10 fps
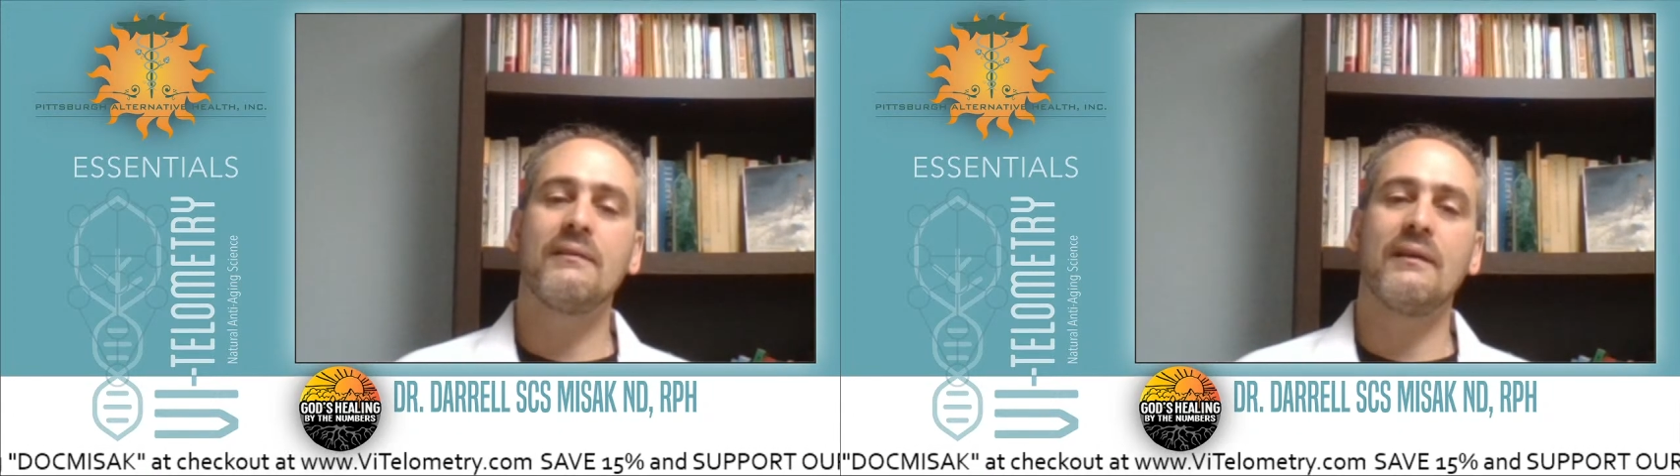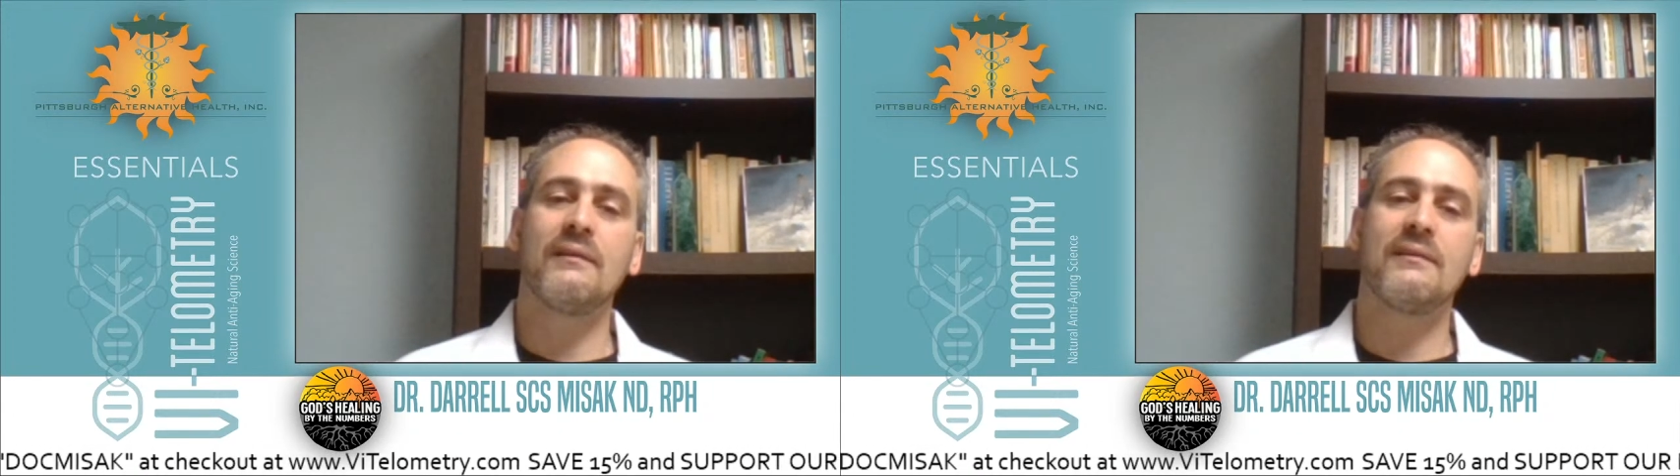
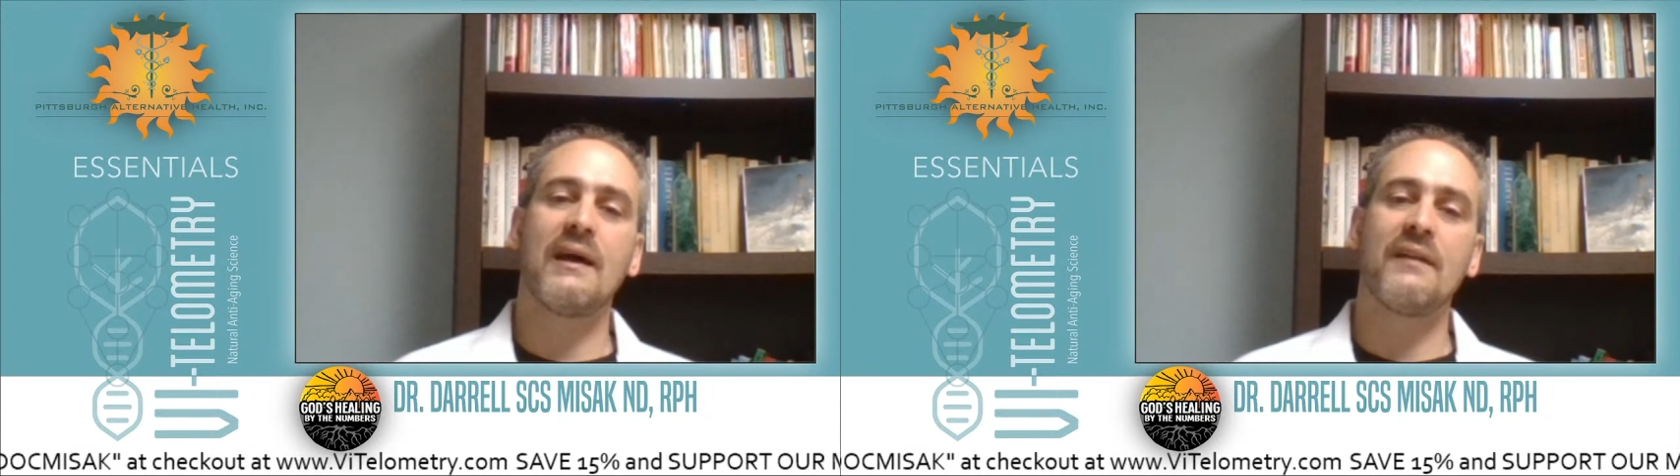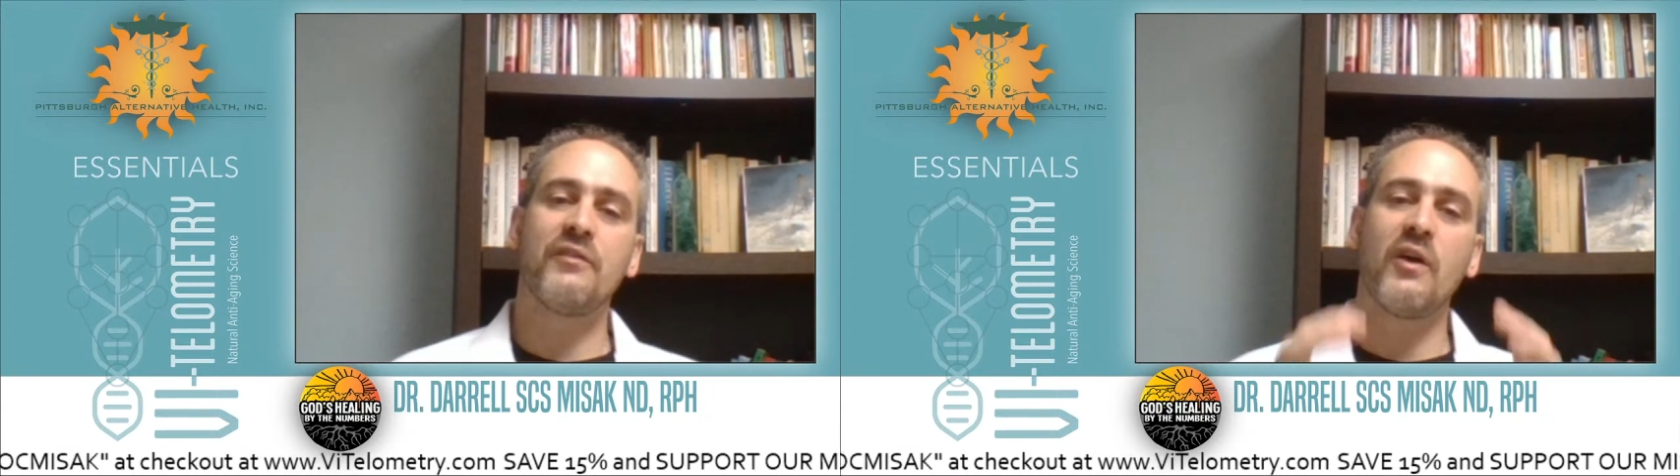is
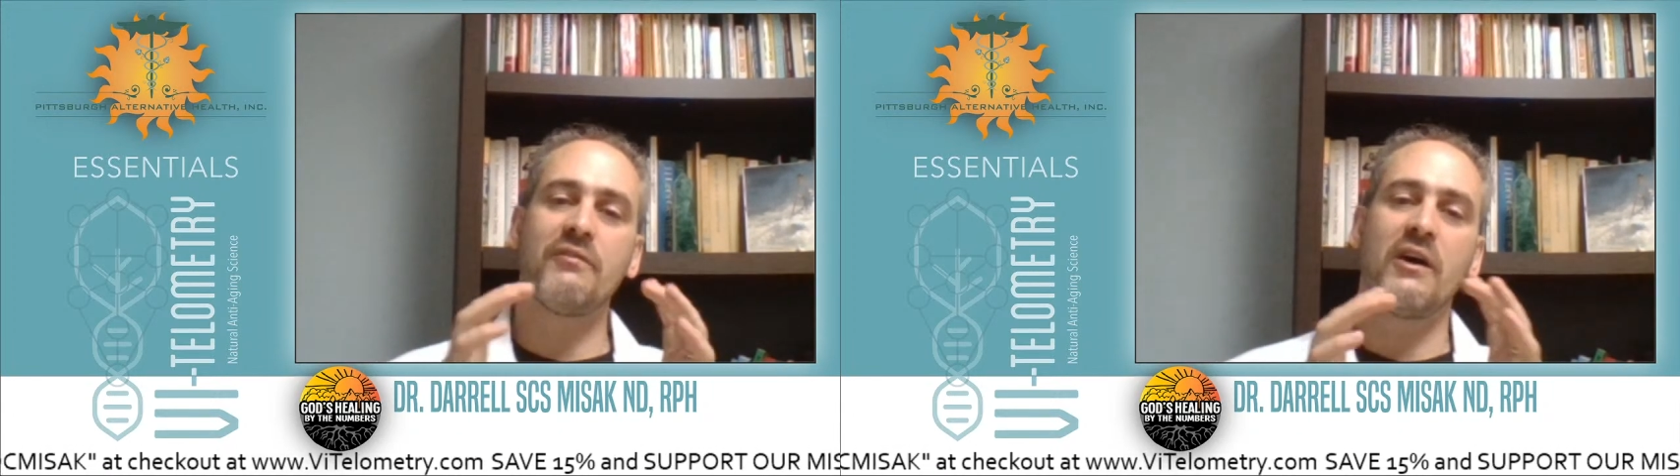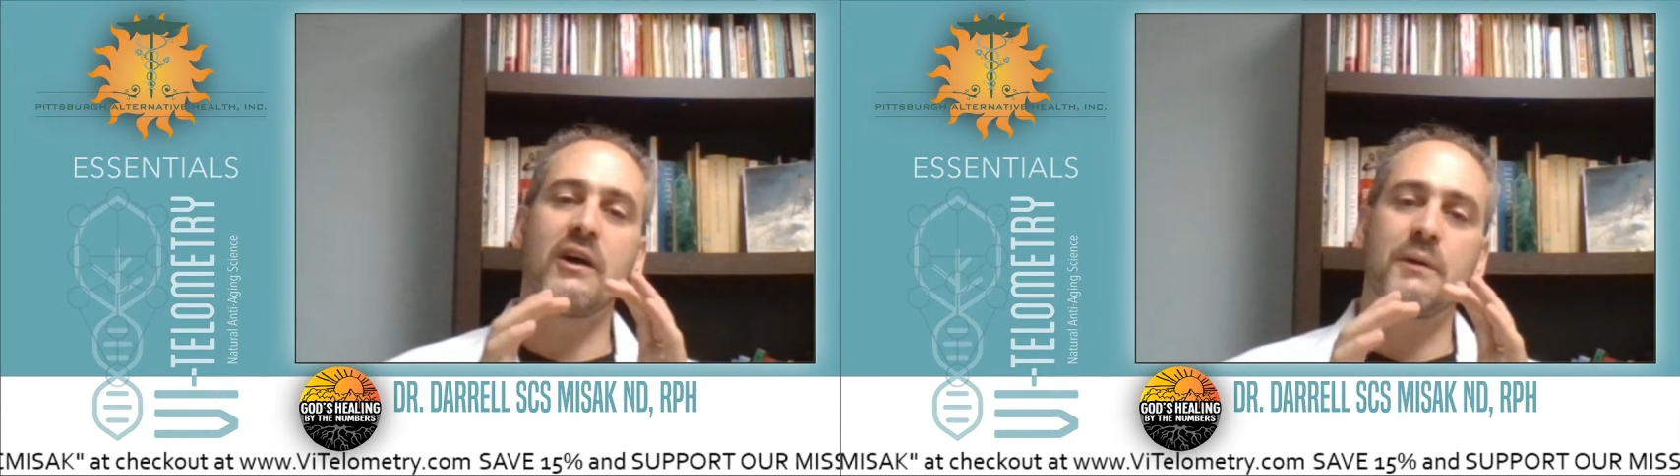that if you have
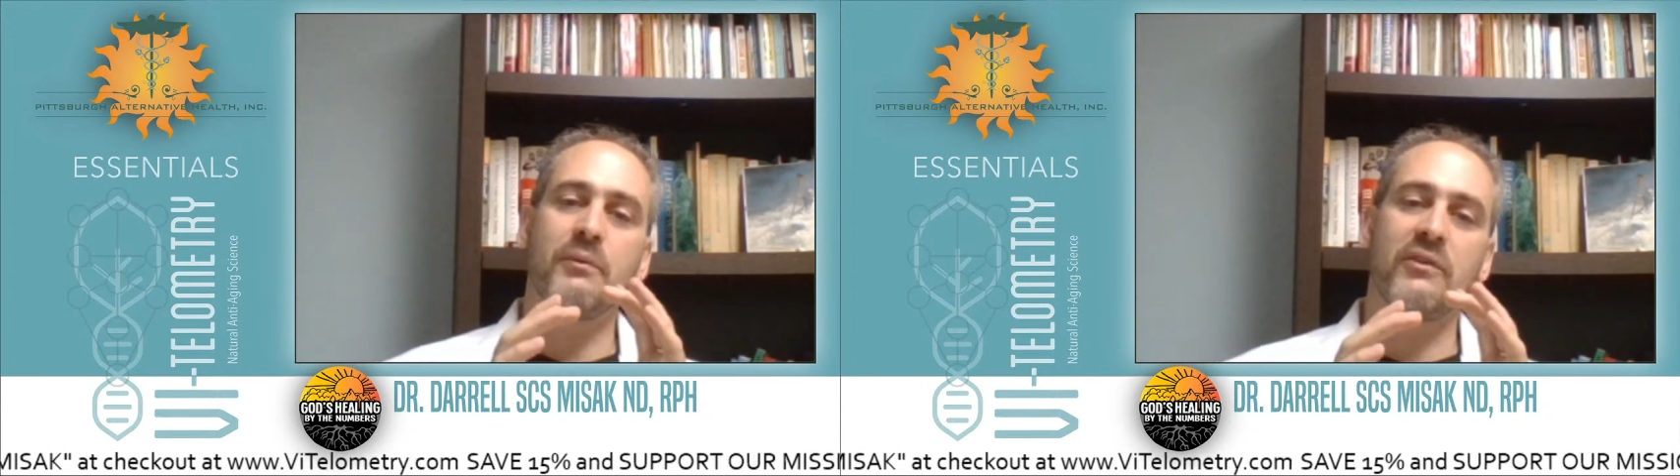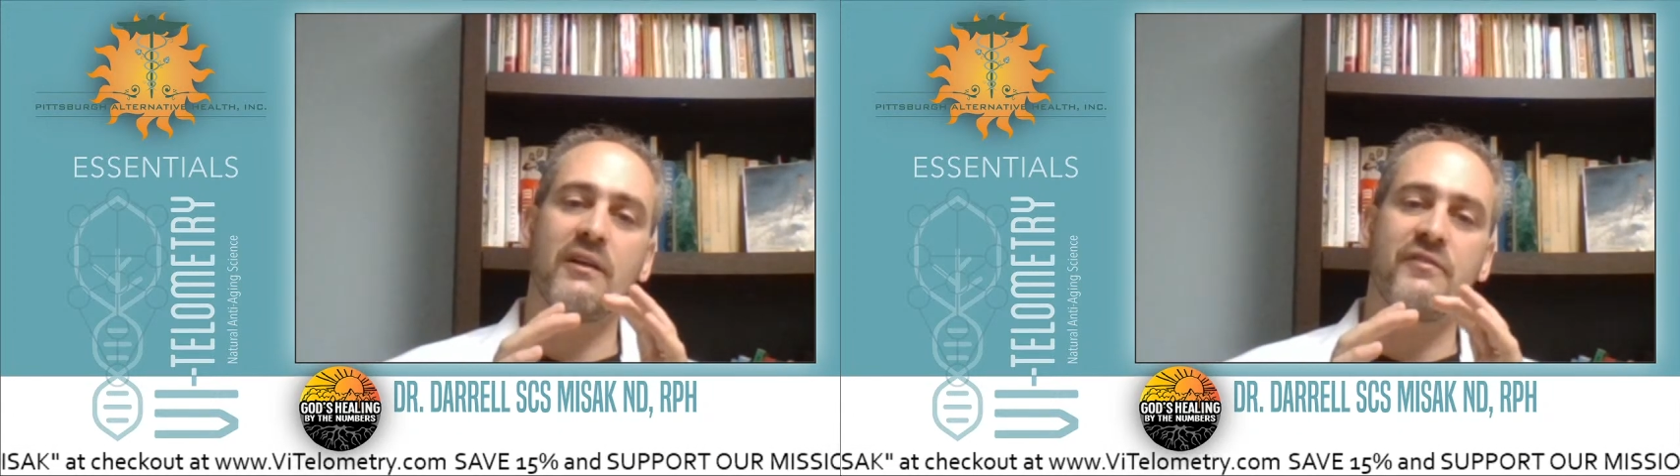a 100%